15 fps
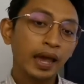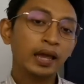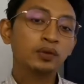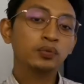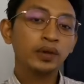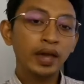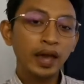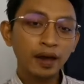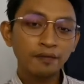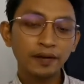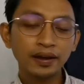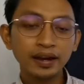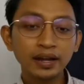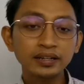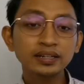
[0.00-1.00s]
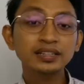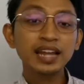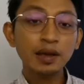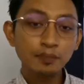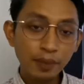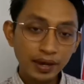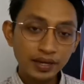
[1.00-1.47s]
and we have another
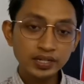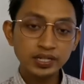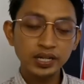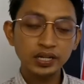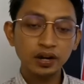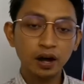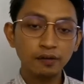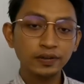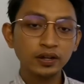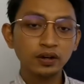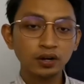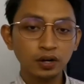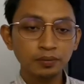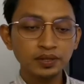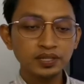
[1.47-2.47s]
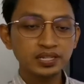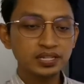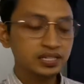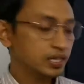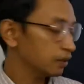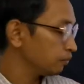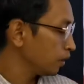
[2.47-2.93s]
dimension of economic
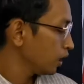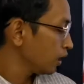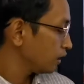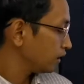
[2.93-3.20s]
system,